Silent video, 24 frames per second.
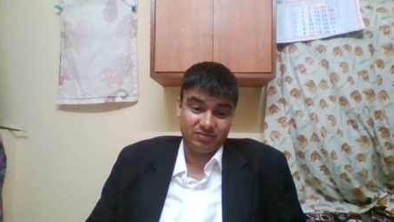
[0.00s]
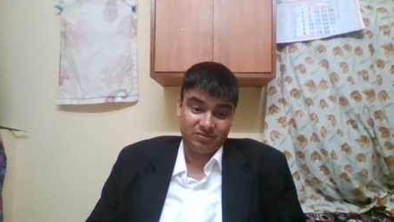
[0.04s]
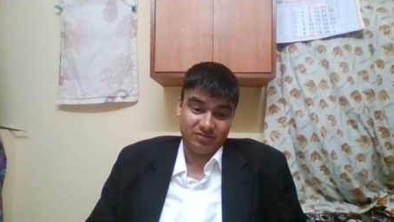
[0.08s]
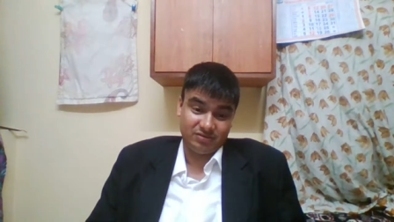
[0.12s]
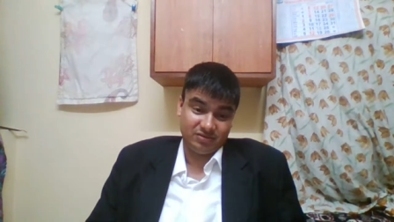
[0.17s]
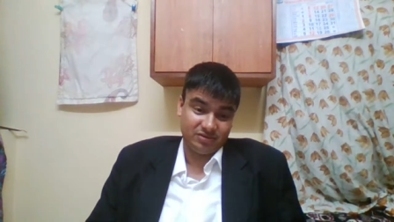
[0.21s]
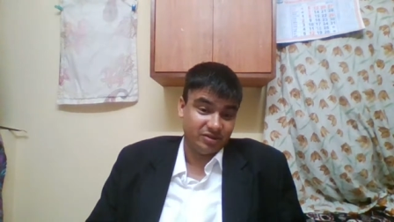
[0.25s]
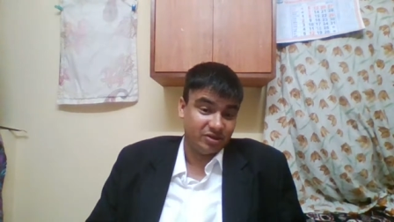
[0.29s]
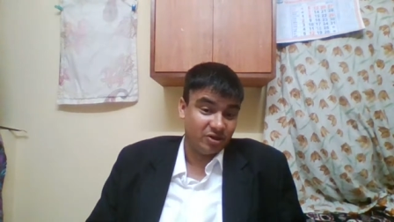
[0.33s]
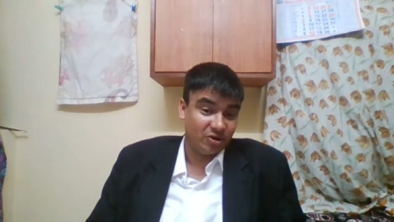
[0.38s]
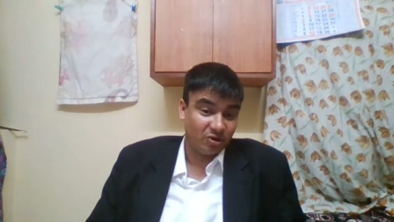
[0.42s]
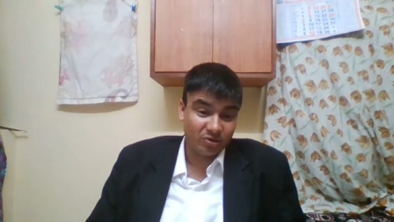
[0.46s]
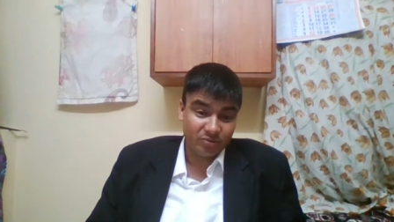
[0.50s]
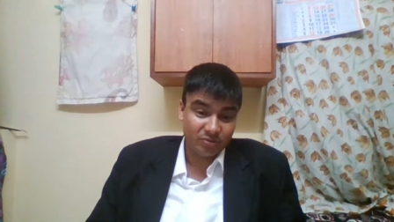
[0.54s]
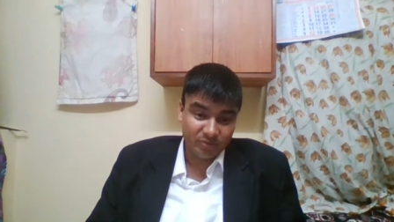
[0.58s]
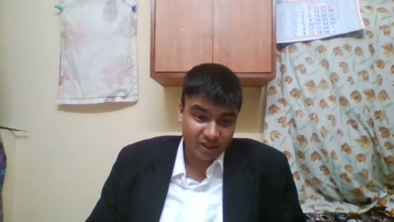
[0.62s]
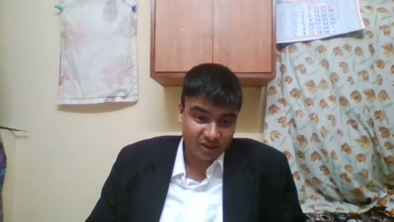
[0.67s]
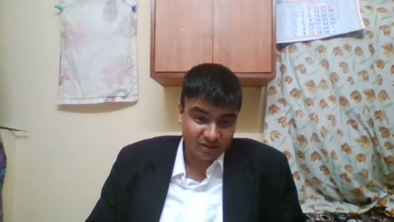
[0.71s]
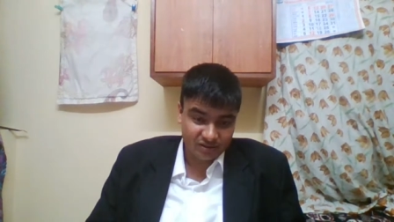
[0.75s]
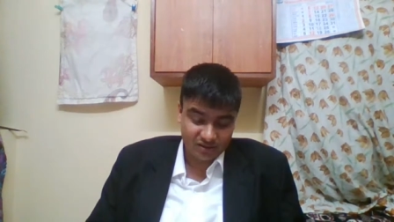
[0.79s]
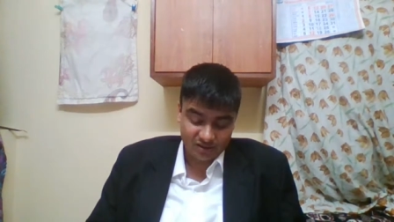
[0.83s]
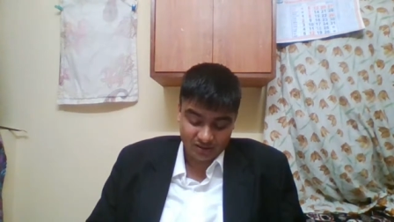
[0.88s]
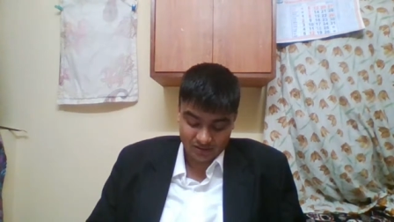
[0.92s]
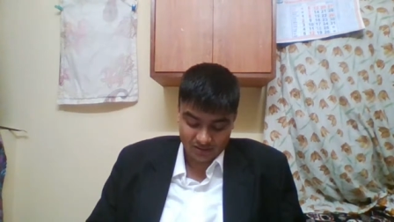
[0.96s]

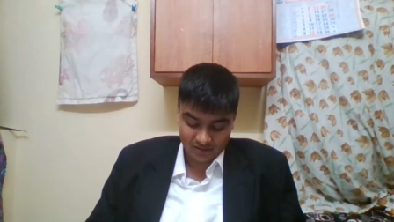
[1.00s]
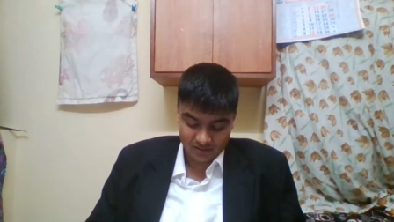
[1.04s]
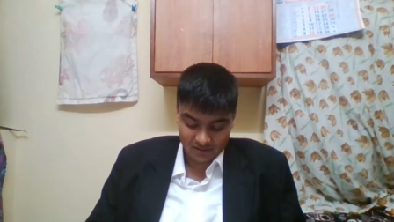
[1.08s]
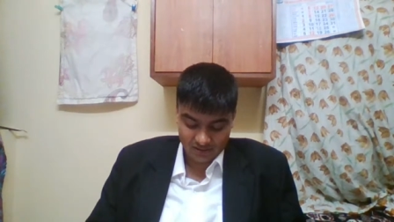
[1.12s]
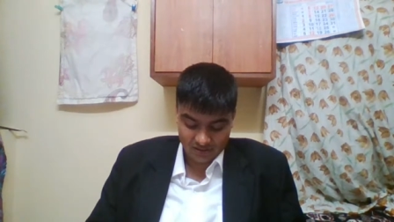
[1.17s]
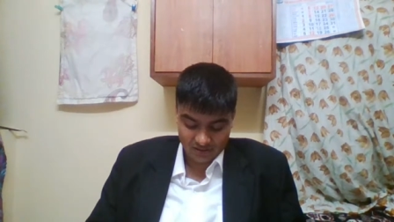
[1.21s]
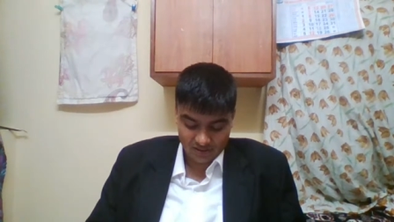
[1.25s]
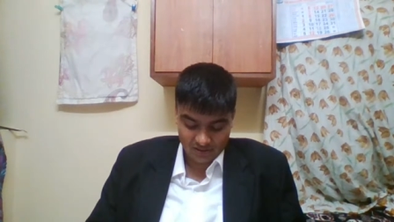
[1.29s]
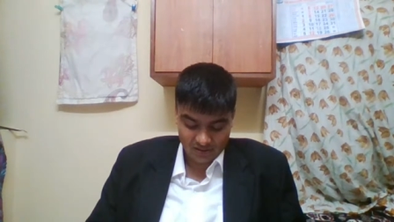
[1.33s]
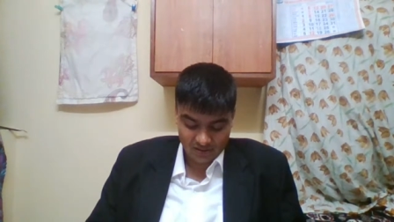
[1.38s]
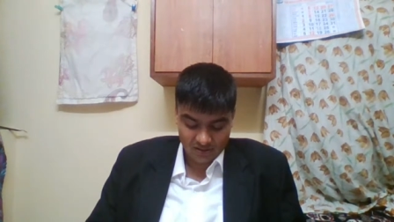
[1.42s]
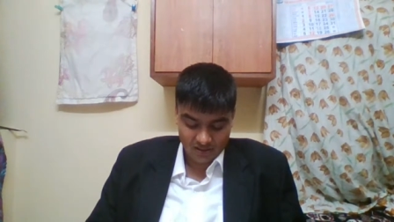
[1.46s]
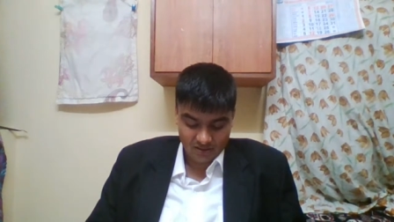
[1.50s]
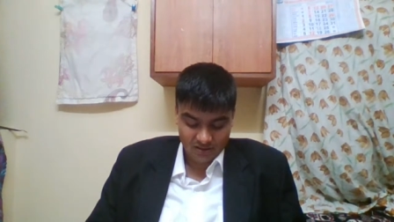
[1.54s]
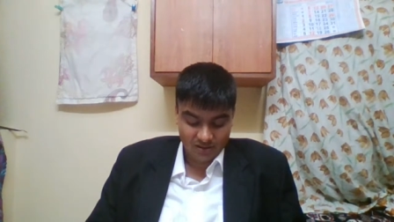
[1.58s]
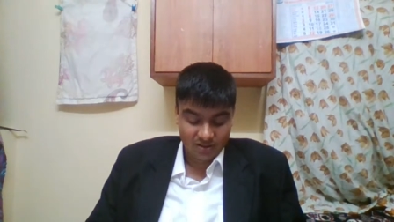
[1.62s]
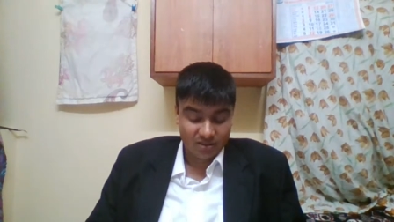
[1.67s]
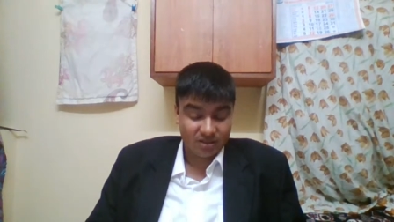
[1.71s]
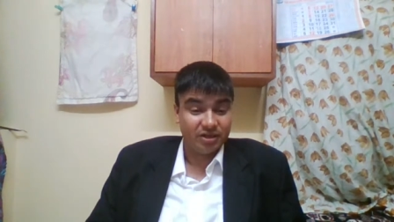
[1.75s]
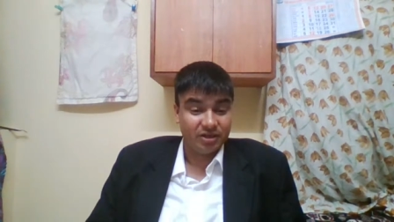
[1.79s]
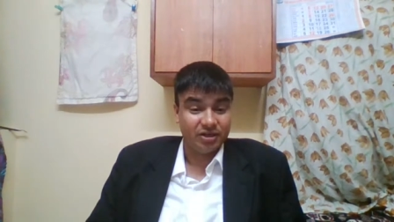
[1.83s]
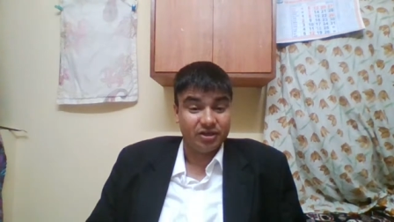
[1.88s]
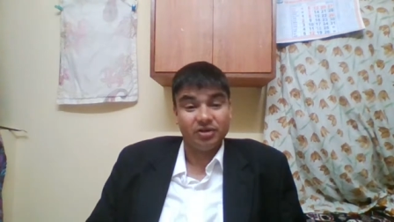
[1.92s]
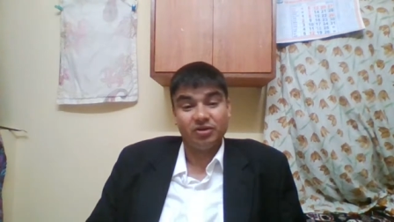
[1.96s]
documents,
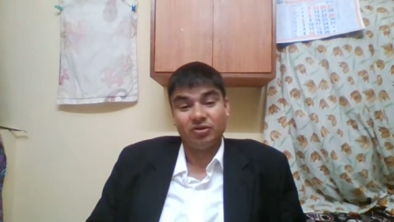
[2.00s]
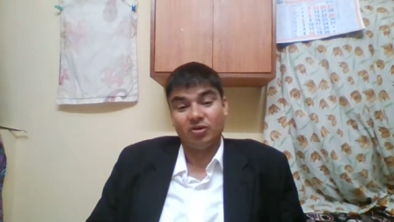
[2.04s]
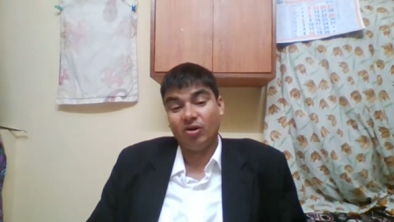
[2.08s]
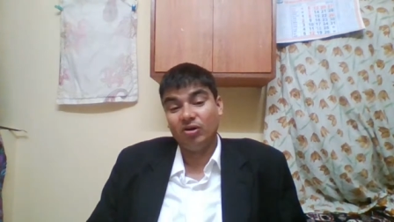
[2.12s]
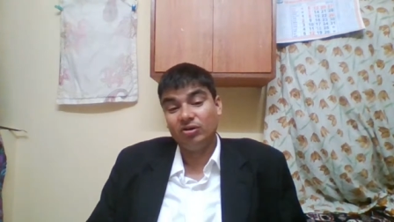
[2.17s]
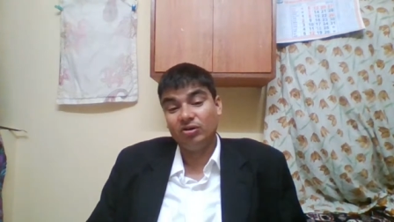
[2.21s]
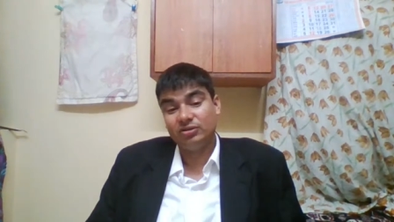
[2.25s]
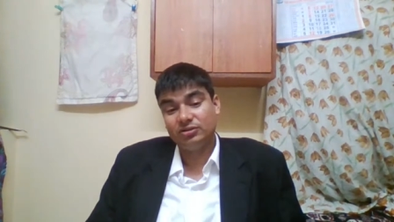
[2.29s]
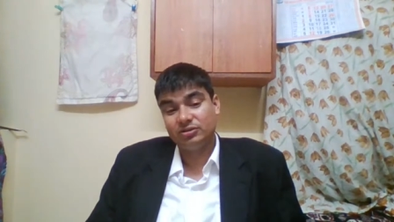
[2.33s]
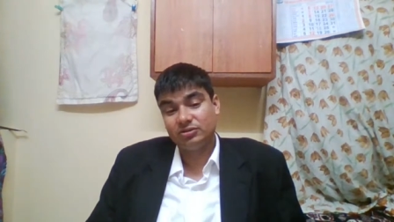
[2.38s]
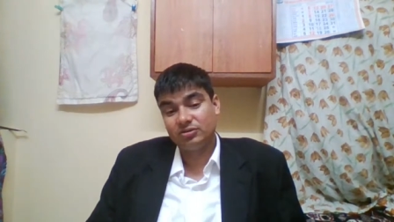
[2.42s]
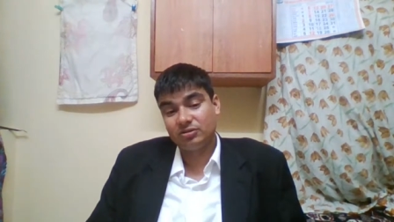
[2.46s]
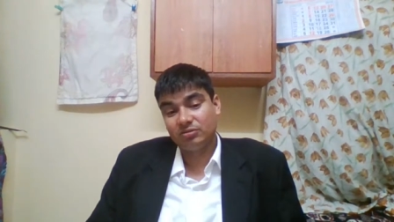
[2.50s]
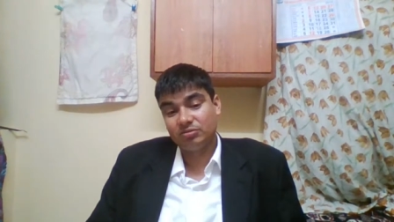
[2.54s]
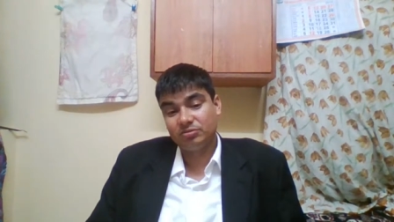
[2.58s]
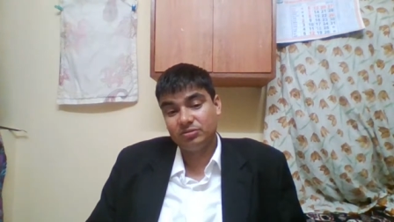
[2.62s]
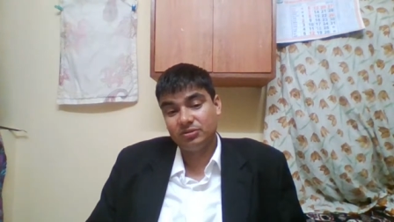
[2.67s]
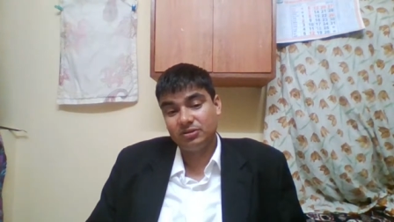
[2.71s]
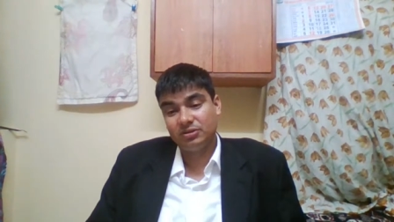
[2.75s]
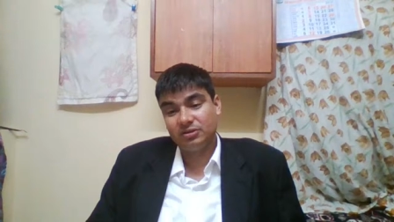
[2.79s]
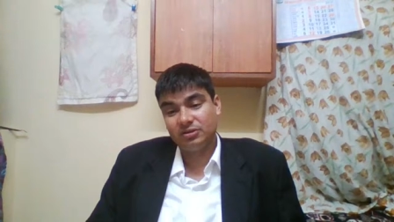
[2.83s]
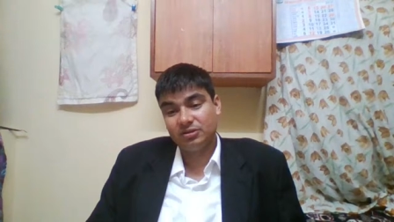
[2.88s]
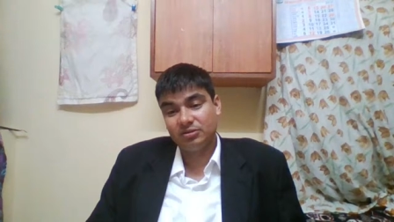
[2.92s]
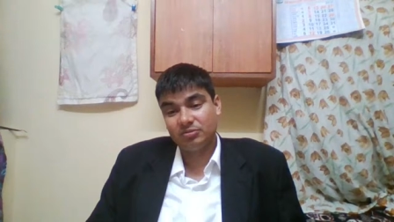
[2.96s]
records of
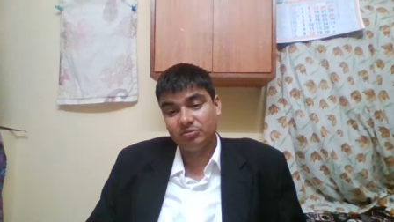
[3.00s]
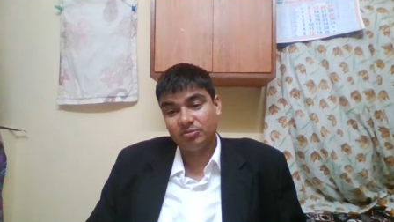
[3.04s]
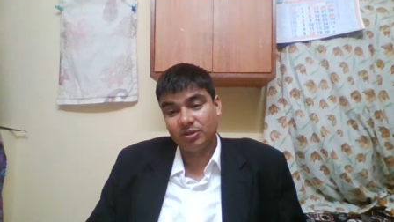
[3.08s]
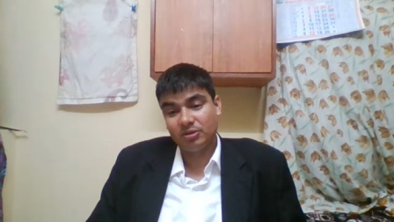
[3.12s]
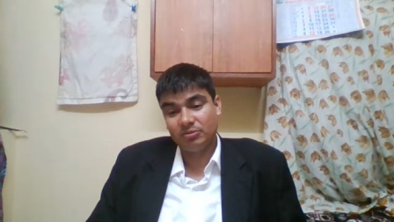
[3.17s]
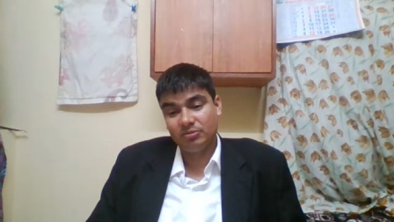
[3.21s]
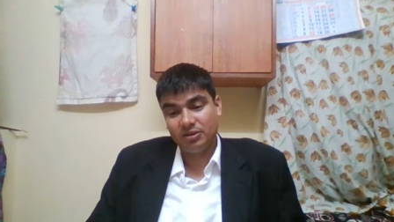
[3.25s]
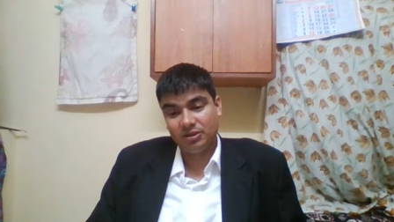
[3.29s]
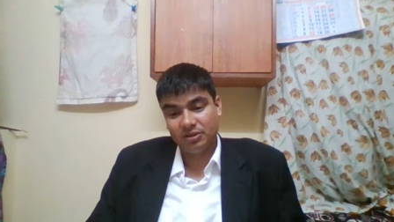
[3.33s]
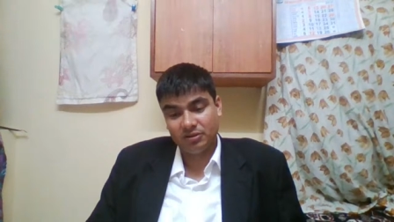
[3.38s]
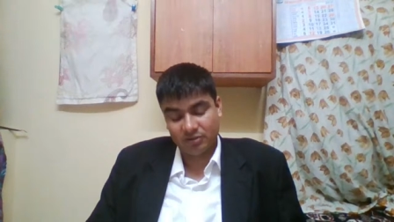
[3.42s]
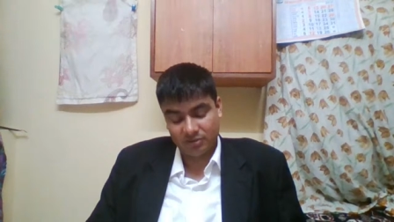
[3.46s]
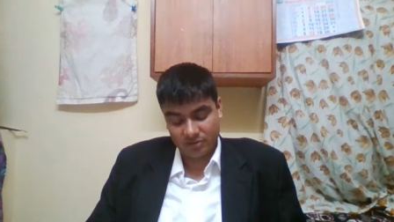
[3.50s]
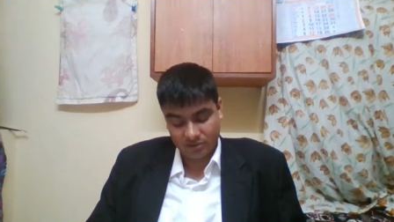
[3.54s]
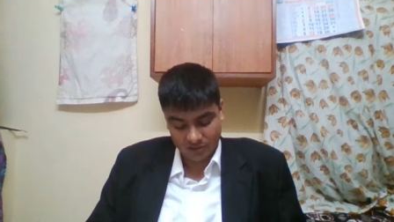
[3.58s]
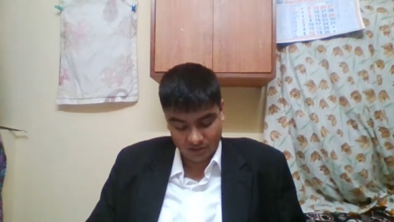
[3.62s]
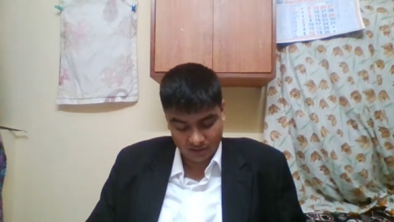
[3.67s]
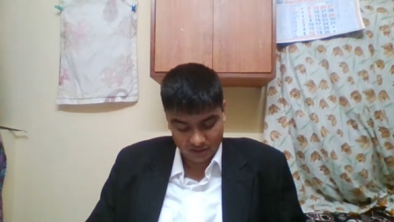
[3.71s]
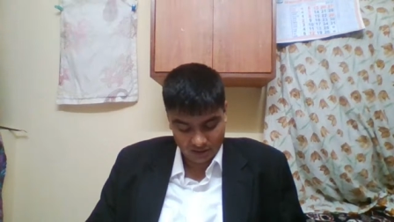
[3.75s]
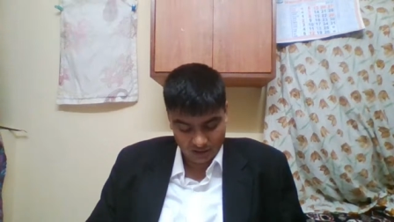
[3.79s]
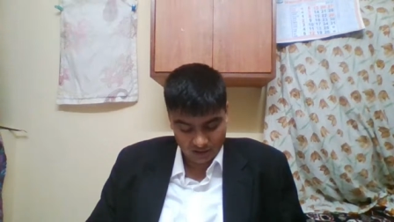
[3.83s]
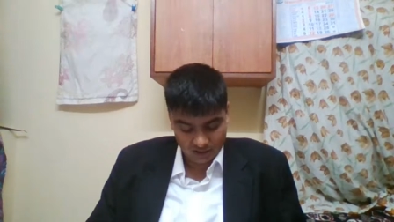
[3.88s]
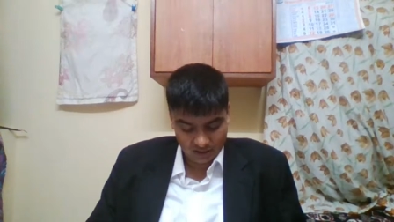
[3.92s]
the public authority,